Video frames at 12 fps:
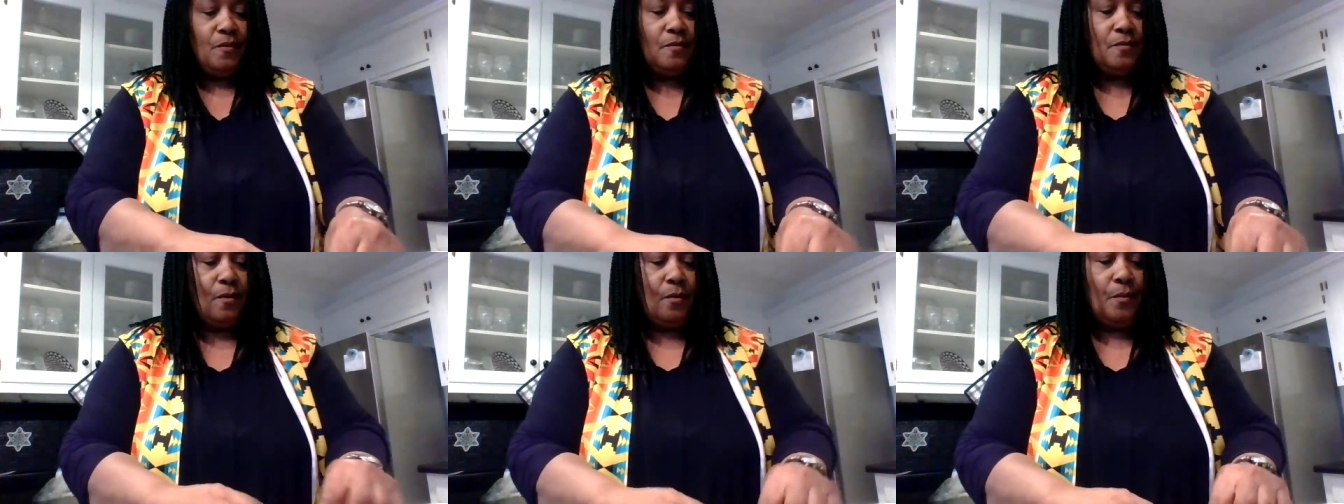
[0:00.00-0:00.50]

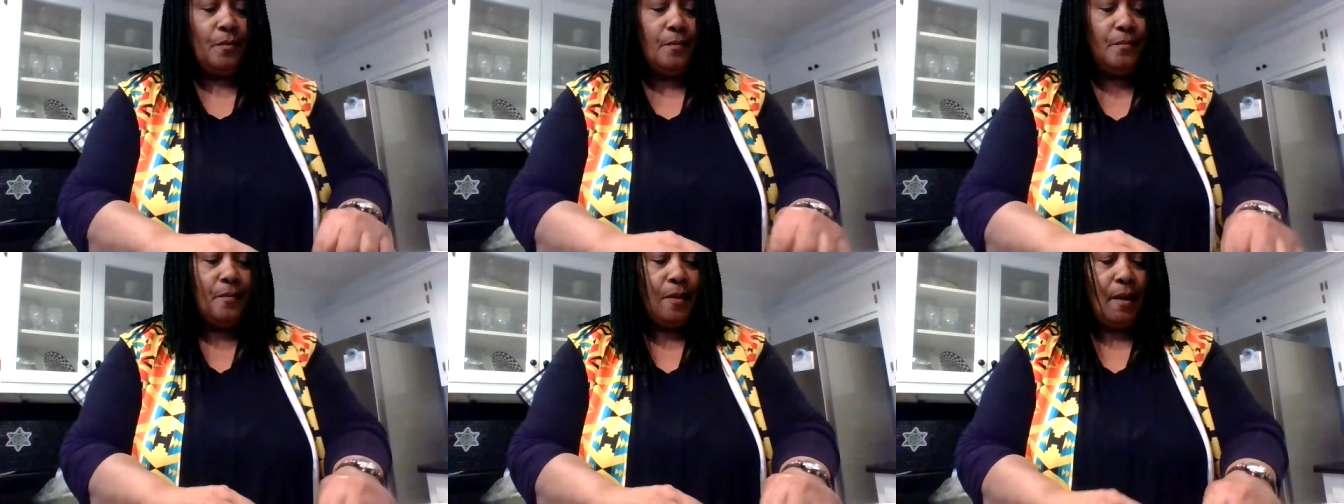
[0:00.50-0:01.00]
So
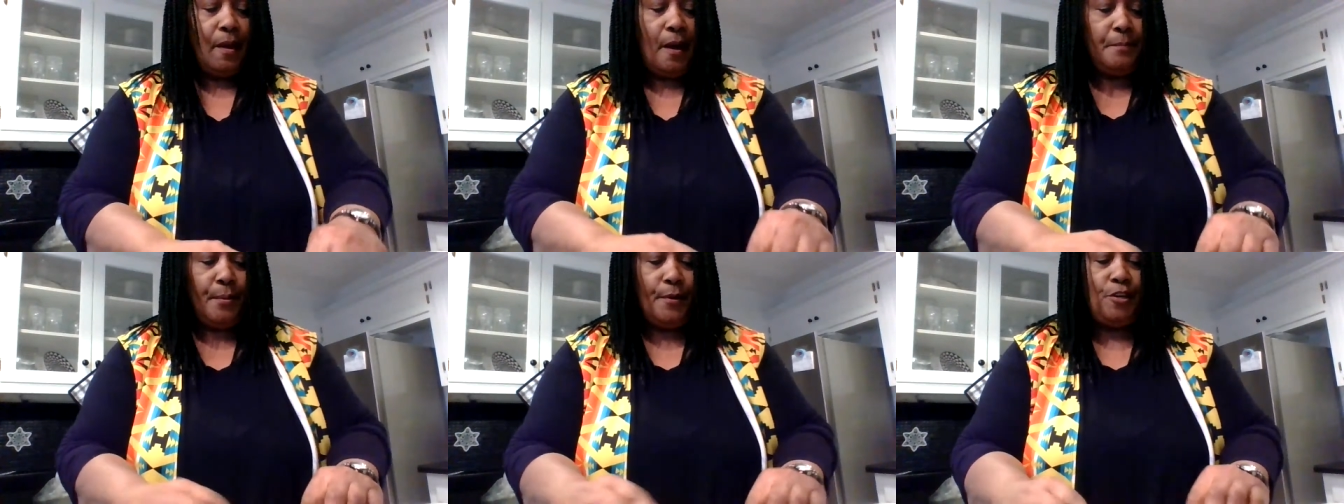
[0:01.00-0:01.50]
I
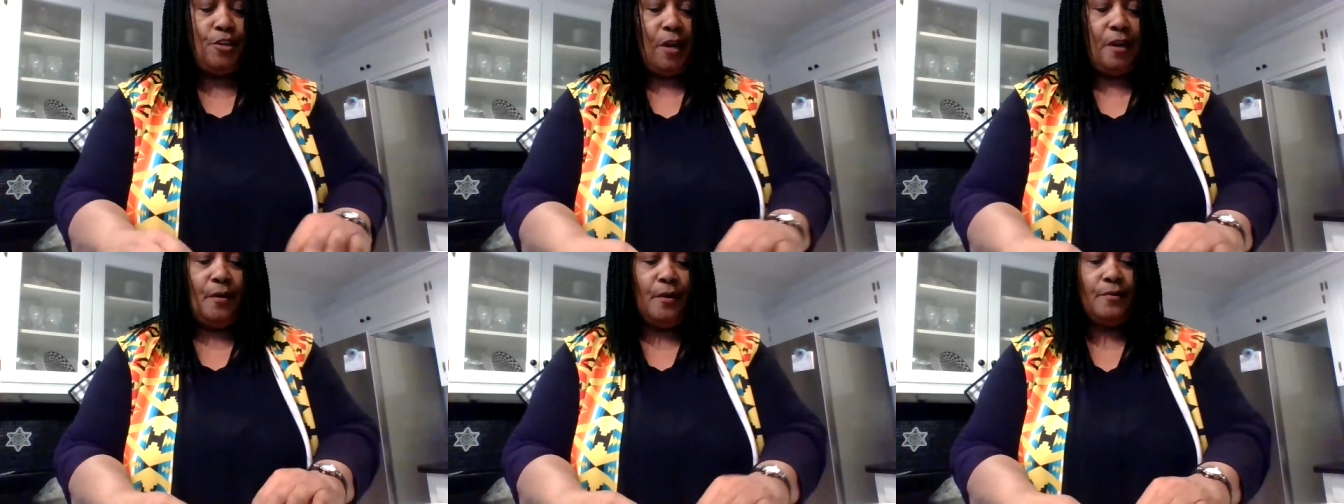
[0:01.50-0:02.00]

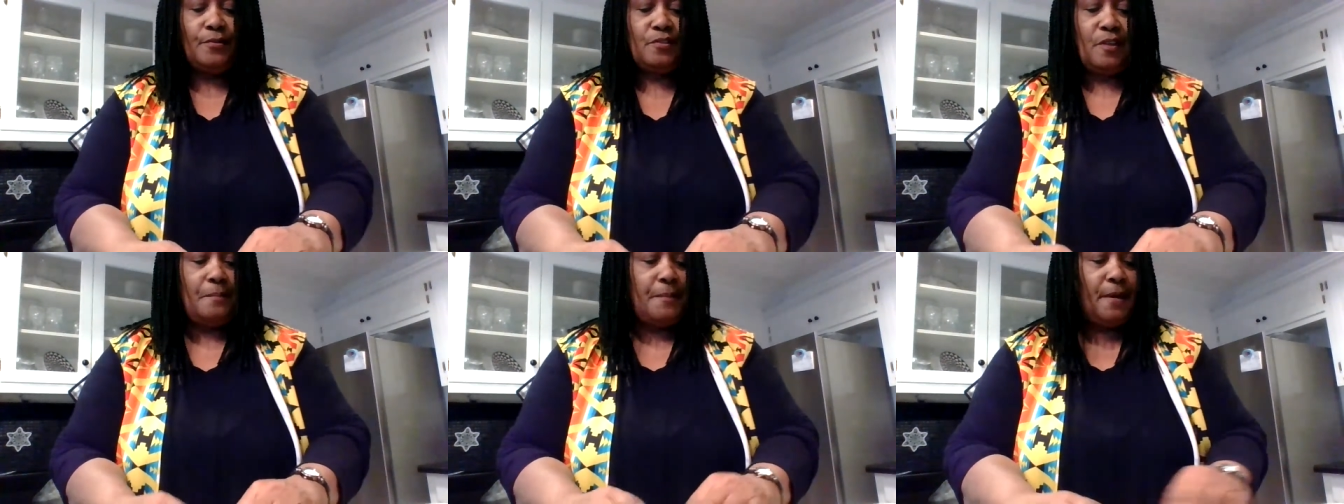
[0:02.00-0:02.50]
appreciate her
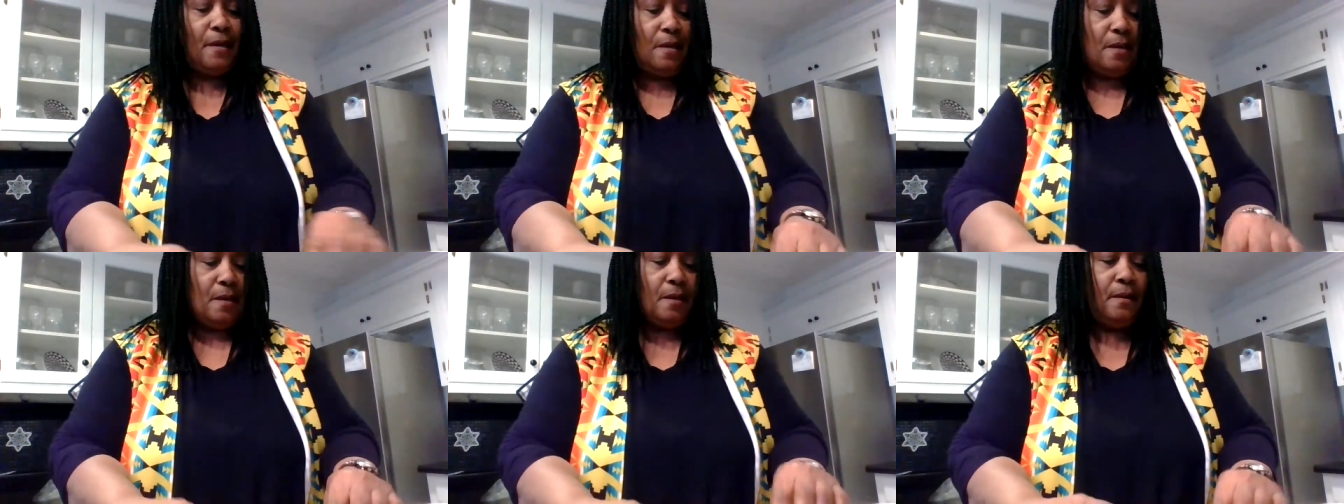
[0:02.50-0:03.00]
stepping
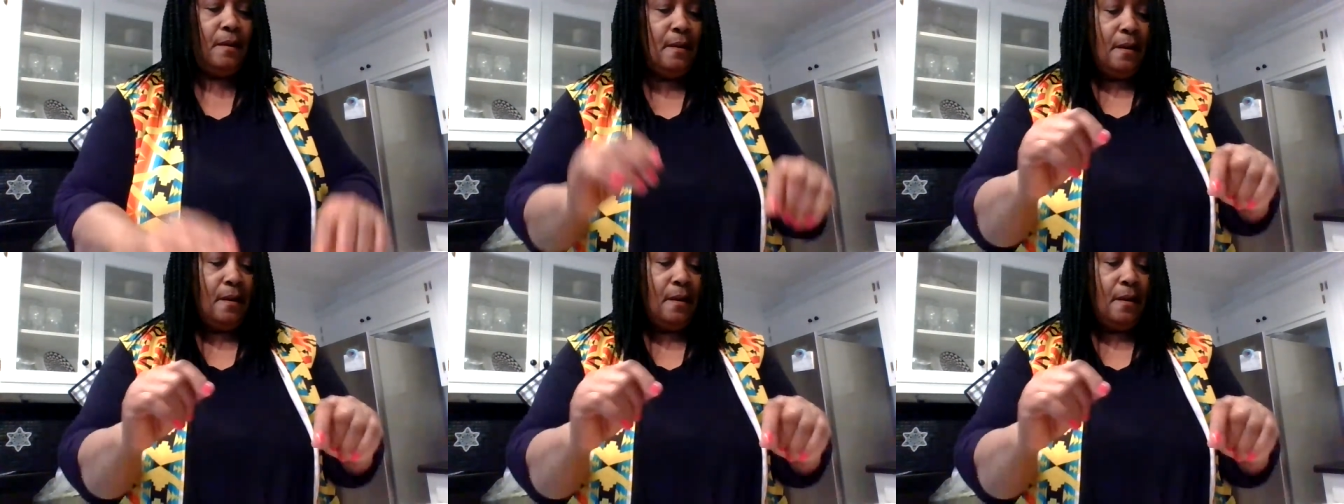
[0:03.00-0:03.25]
in.